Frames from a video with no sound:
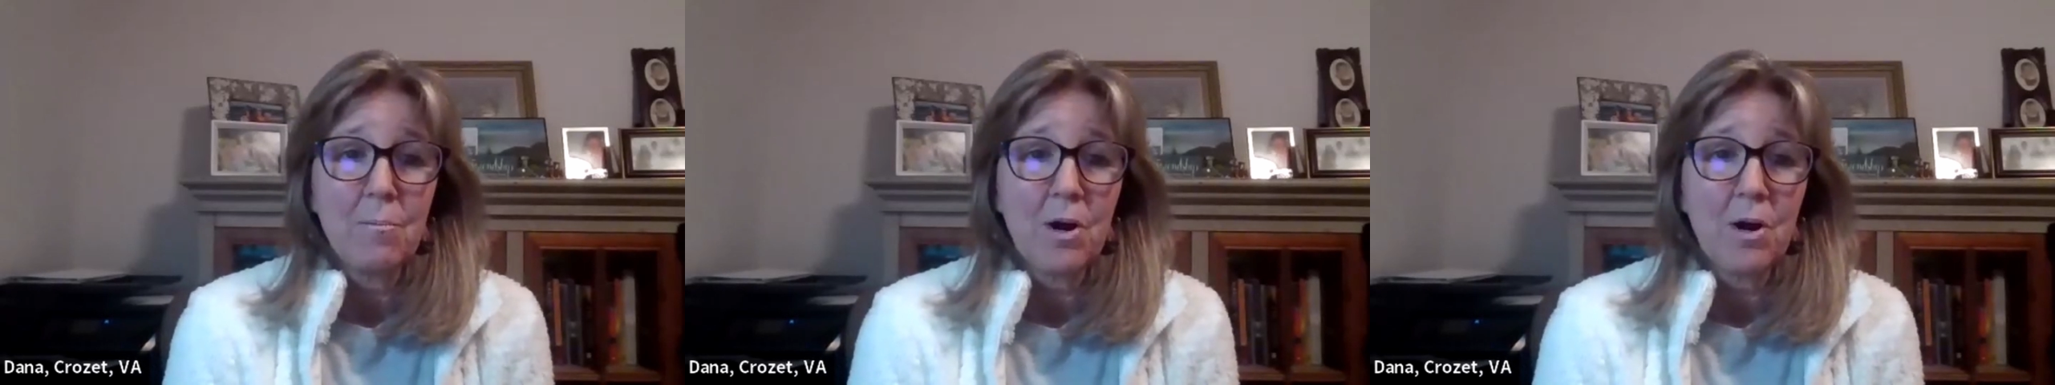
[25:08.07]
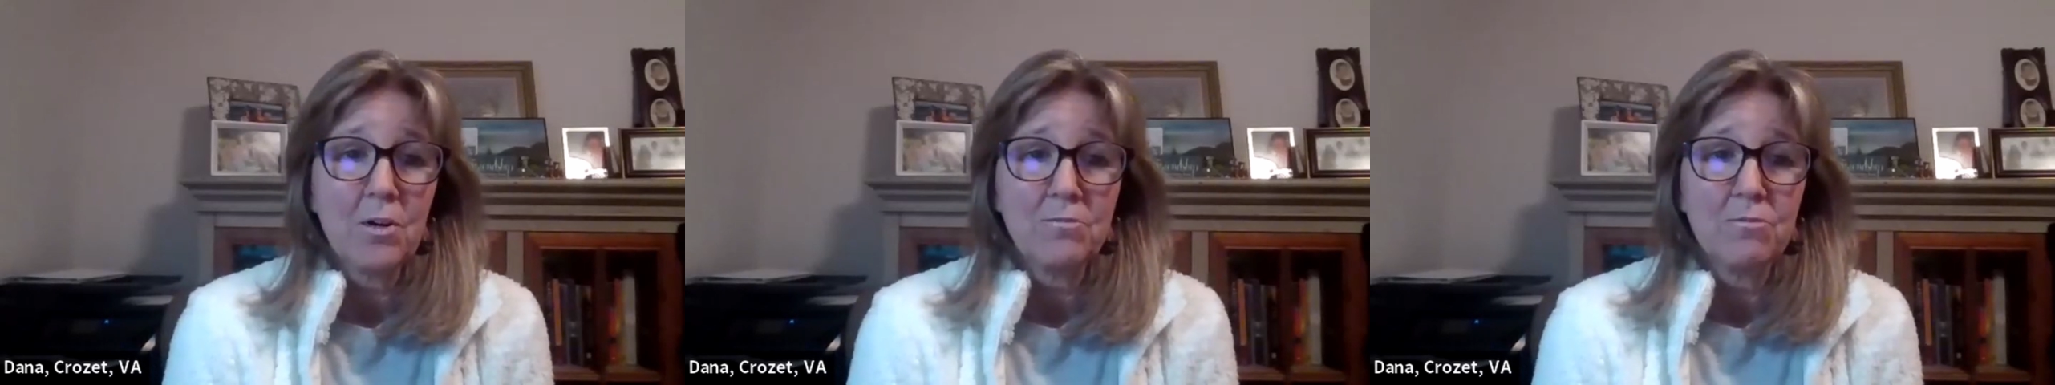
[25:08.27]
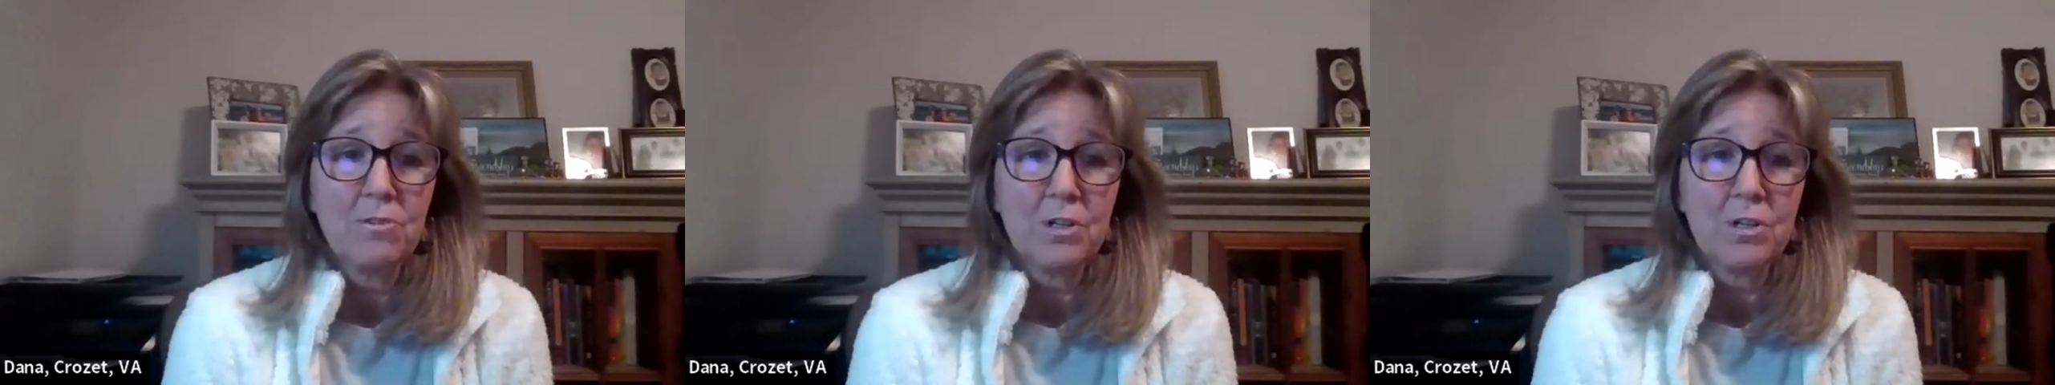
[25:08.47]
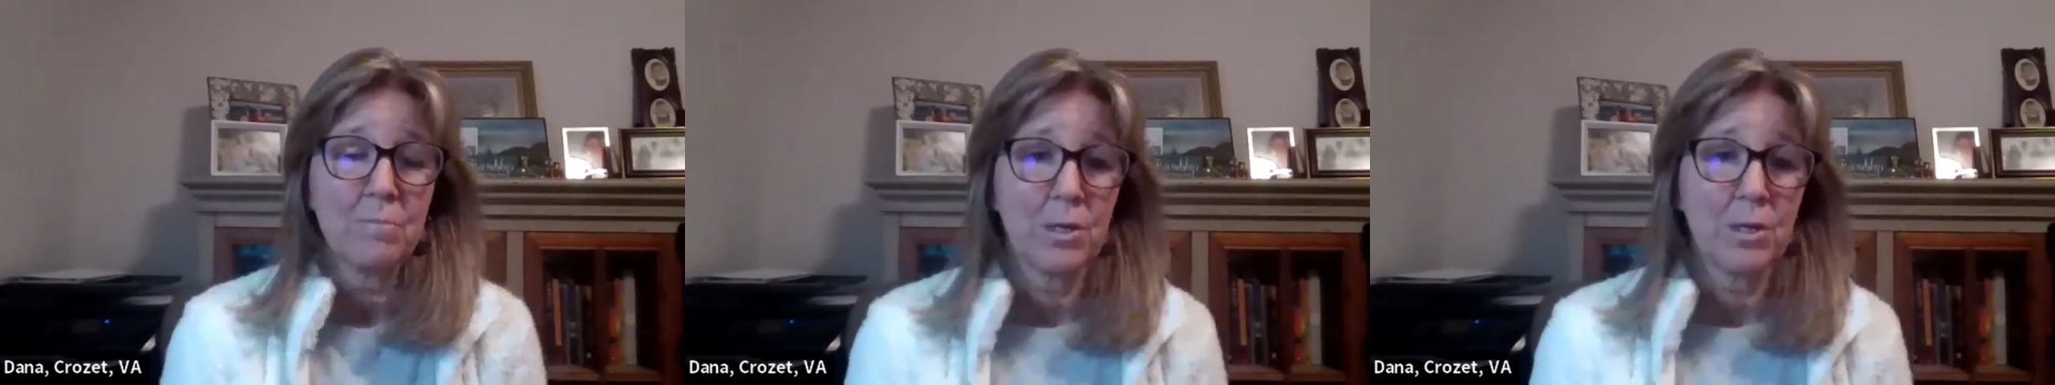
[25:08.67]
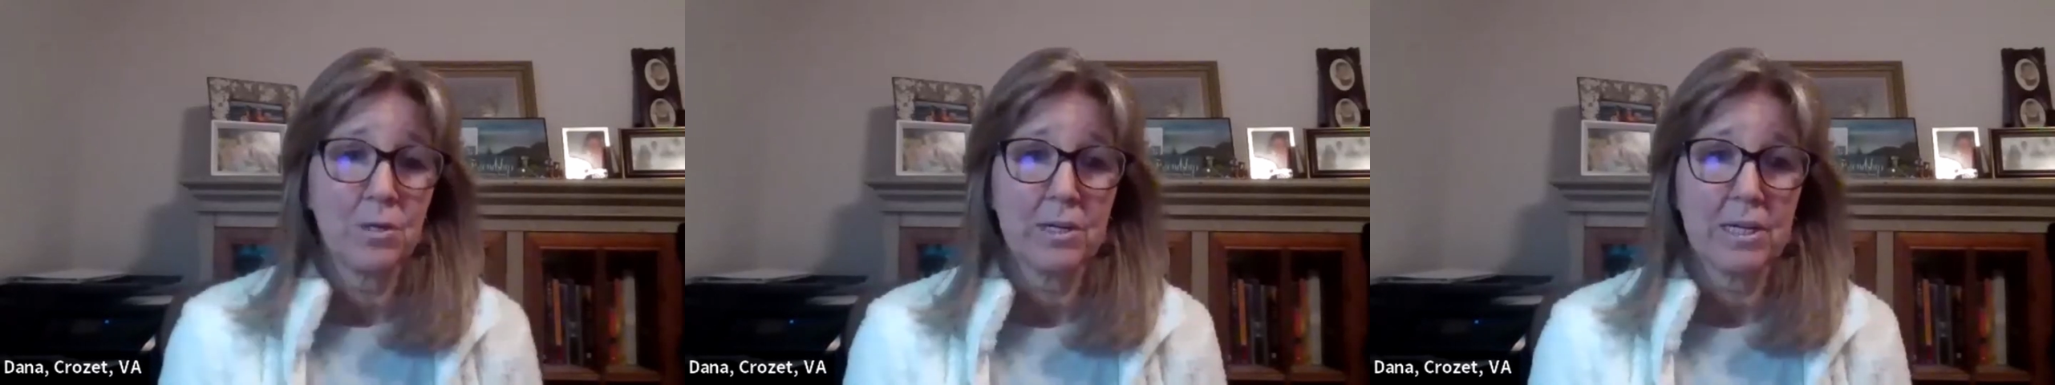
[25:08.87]
a part of a
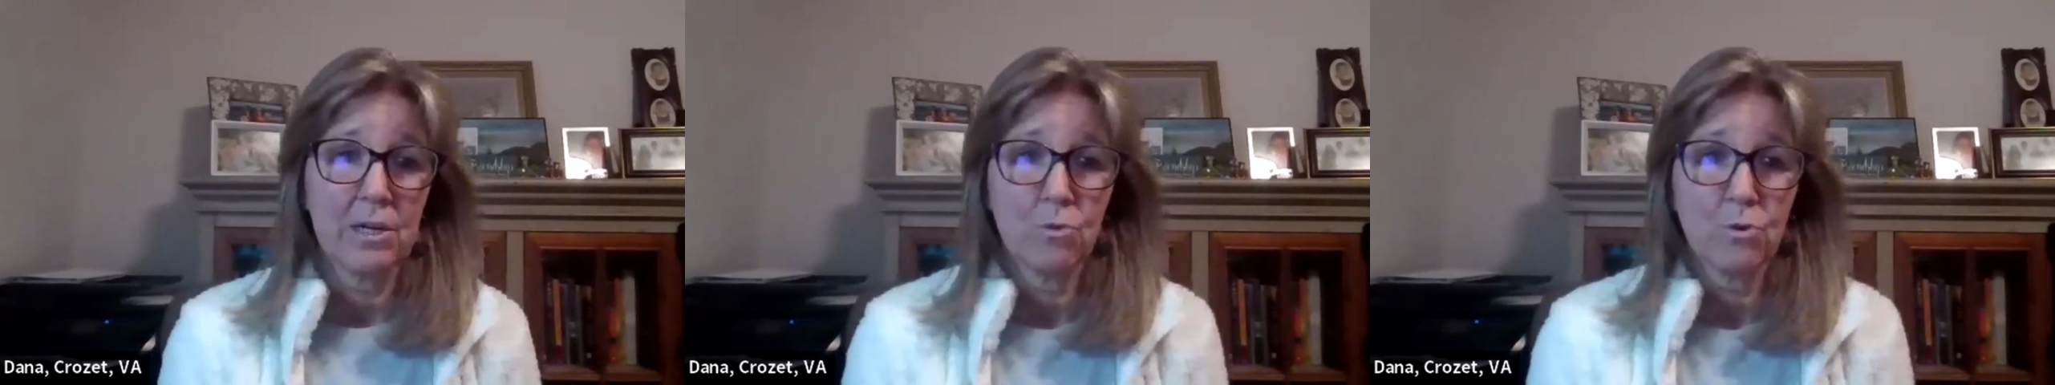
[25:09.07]
community.